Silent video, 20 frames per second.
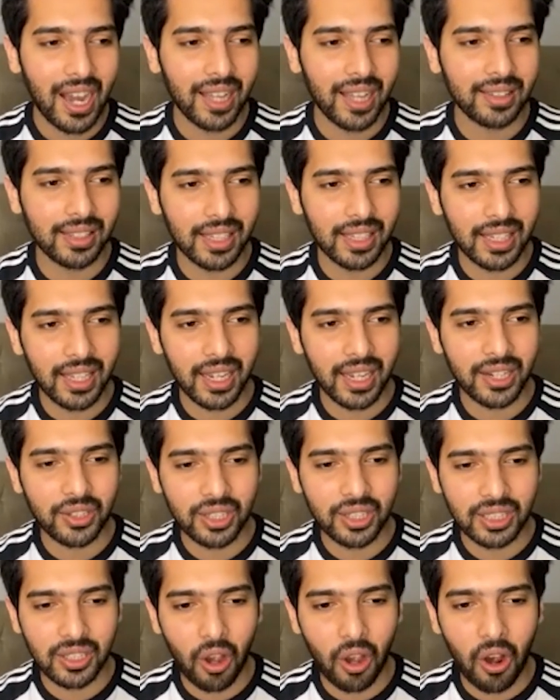i think it
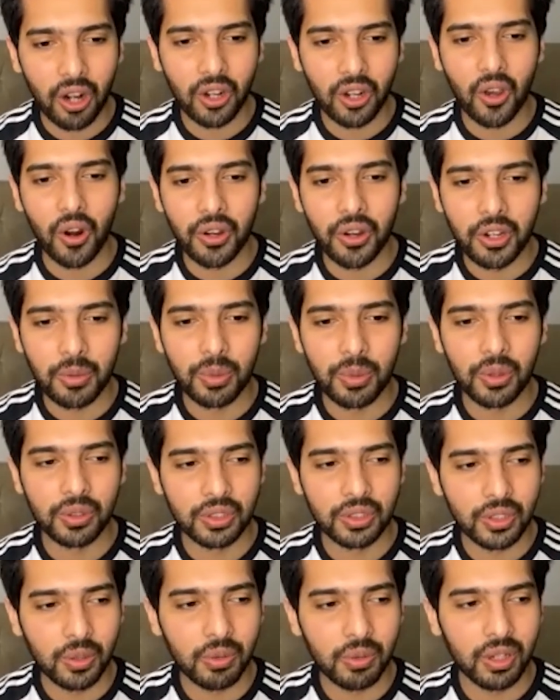just all
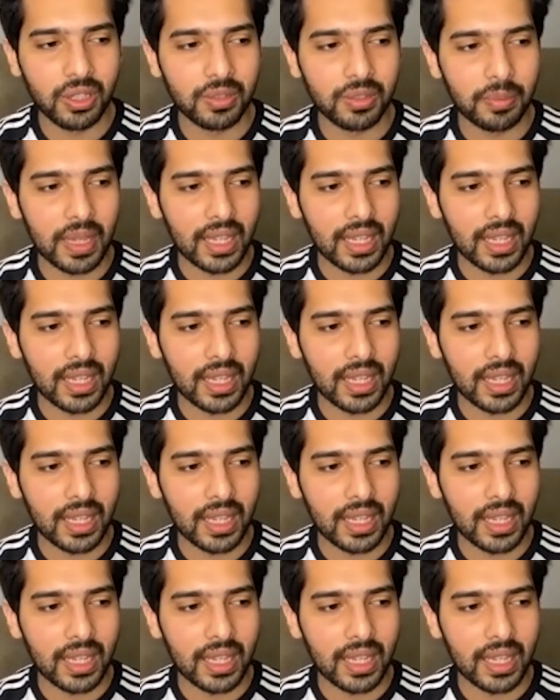contributes towards